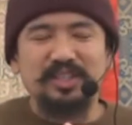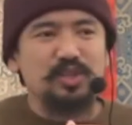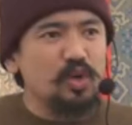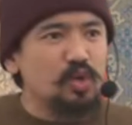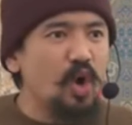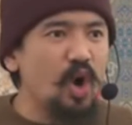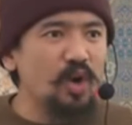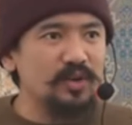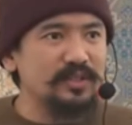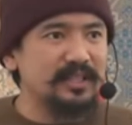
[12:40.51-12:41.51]
your
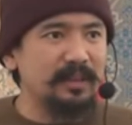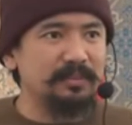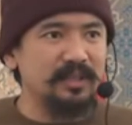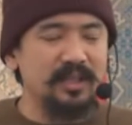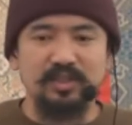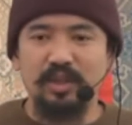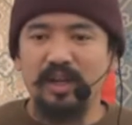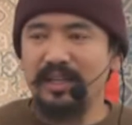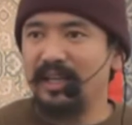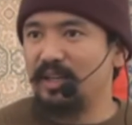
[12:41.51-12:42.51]
wrong conception. It's
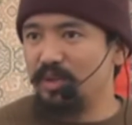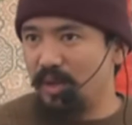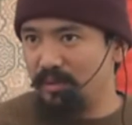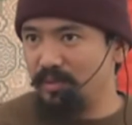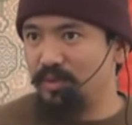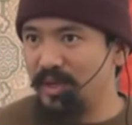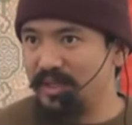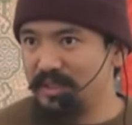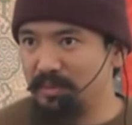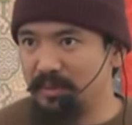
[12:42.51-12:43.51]
not like a, you are, do you
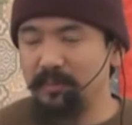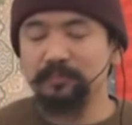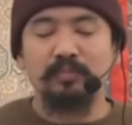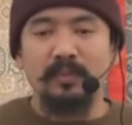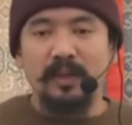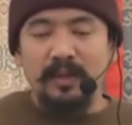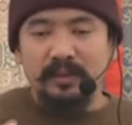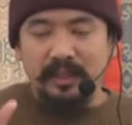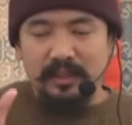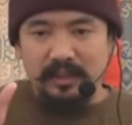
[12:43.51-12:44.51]
understand what I mean?
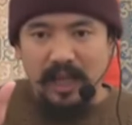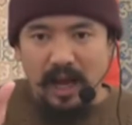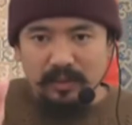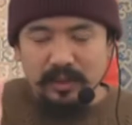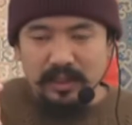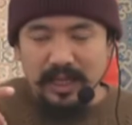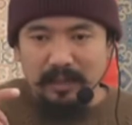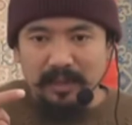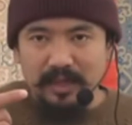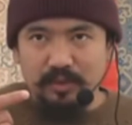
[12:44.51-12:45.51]
The outer
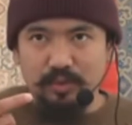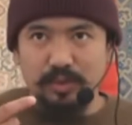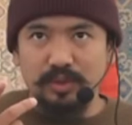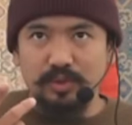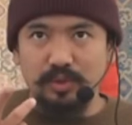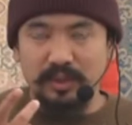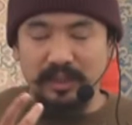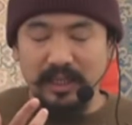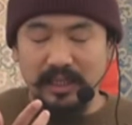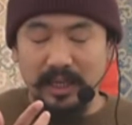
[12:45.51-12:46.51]
Lama, as soon as you
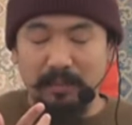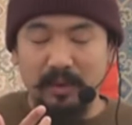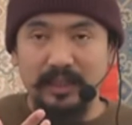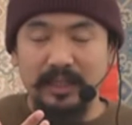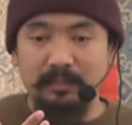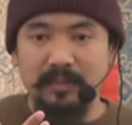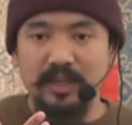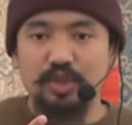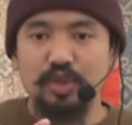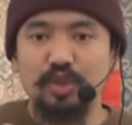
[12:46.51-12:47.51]
think about him, it
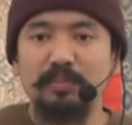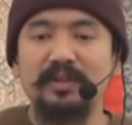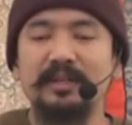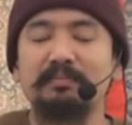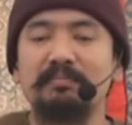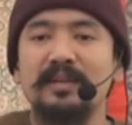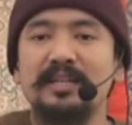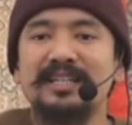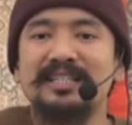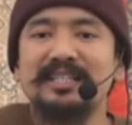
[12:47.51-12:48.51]
should be
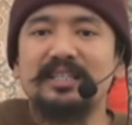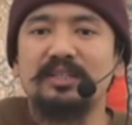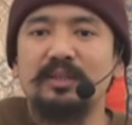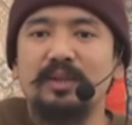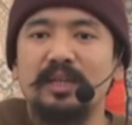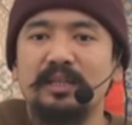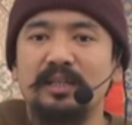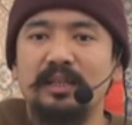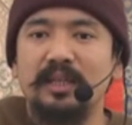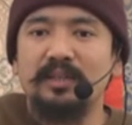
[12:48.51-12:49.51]
connected to your
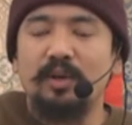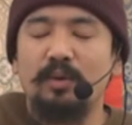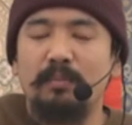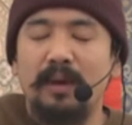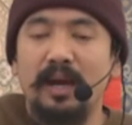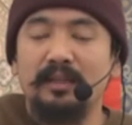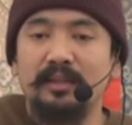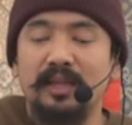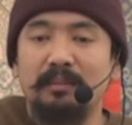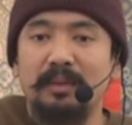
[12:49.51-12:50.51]
inner nature of mind,
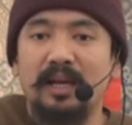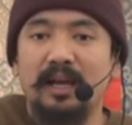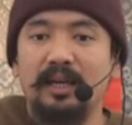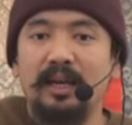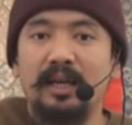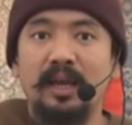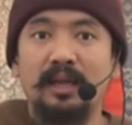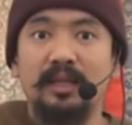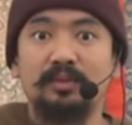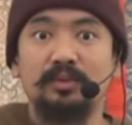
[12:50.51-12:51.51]
the Dharmakaya.
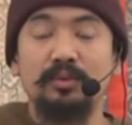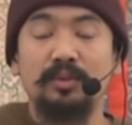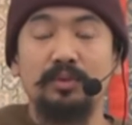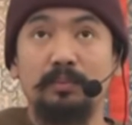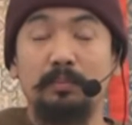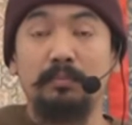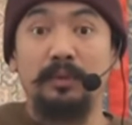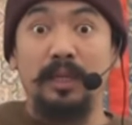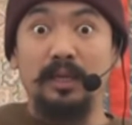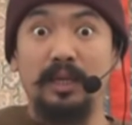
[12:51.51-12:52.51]
And as soon as you
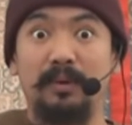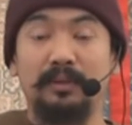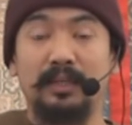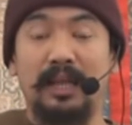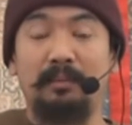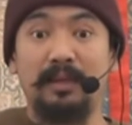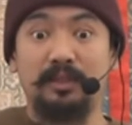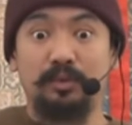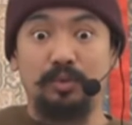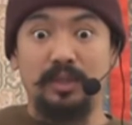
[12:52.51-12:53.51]
think about the Lama,
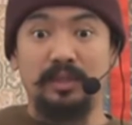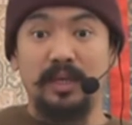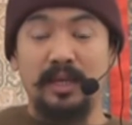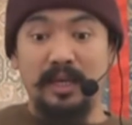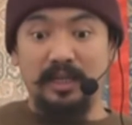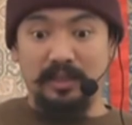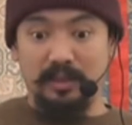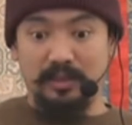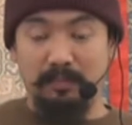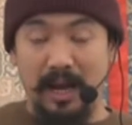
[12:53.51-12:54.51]
as soon as
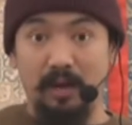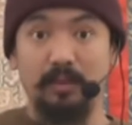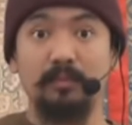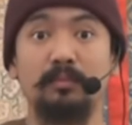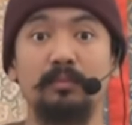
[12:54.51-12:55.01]
it somehow